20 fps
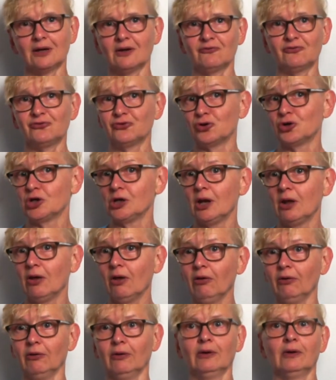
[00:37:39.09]
for dinner,
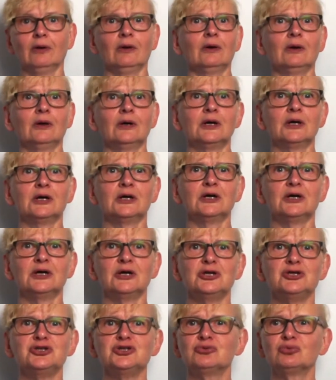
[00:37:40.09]

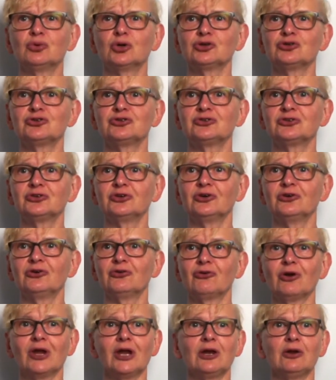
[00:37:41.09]
do you want
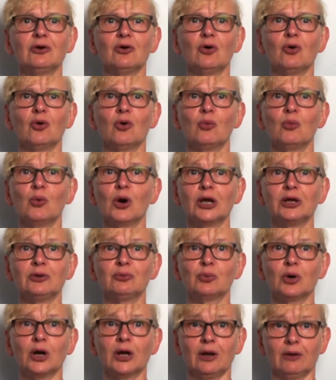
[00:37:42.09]
red or white
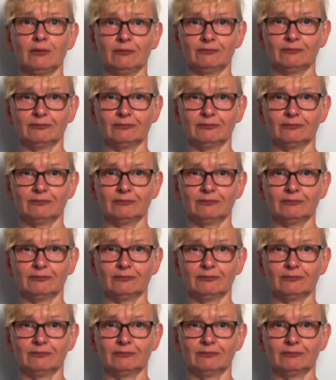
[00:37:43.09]
wine?